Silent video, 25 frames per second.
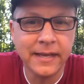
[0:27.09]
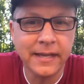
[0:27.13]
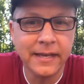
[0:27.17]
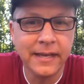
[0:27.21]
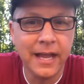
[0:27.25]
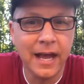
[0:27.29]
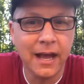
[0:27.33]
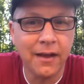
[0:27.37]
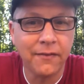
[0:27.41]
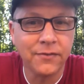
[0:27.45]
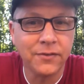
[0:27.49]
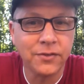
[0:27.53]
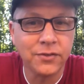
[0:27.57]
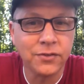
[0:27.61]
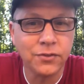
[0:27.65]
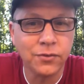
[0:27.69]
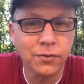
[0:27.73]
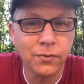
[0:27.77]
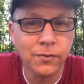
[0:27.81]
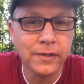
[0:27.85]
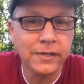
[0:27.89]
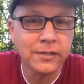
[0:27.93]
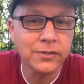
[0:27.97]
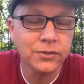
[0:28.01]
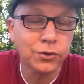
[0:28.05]
Now, if the
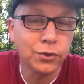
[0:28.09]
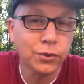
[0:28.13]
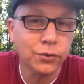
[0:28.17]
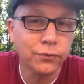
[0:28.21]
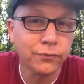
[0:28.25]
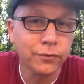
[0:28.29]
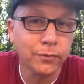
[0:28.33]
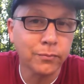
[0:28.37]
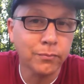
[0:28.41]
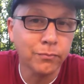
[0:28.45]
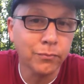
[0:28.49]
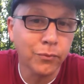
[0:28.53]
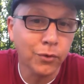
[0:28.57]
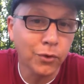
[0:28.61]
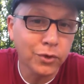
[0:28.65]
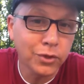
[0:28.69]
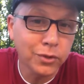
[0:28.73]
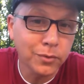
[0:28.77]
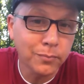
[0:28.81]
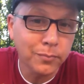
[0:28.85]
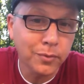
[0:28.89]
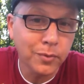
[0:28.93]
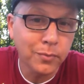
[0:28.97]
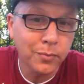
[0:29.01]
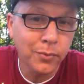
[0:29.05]
story is told from
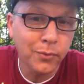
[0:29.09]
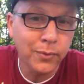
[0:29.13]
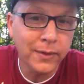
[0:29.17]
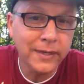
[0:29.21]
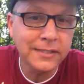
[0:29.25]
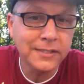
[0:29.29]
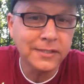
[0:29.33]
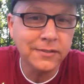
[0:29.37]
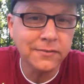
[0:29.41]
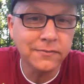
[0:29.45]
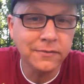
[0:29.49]
multiple points